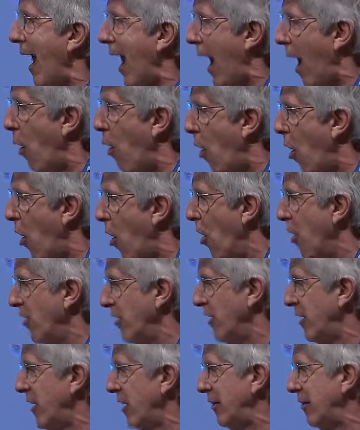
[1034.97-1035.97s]
how hard
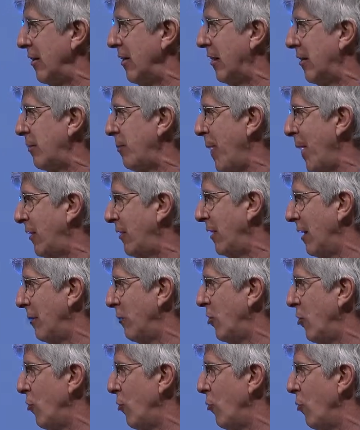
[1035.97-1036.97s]
it is and expecting them
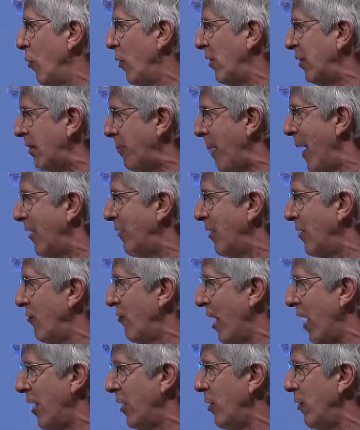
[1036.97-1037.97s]
to respect and
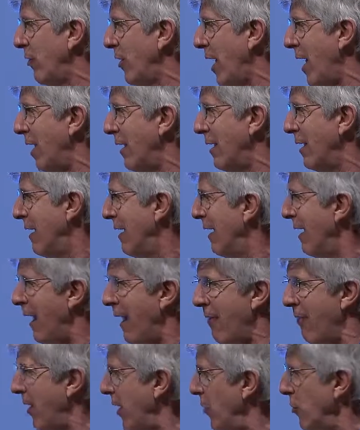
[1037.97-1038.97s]
value that,
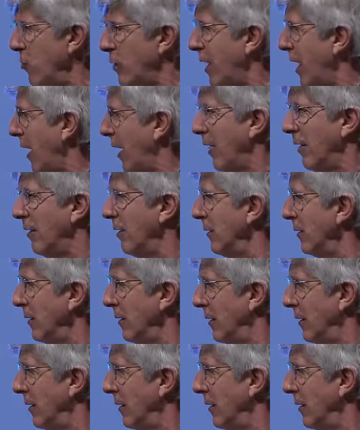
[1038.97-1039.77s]
and they don't care.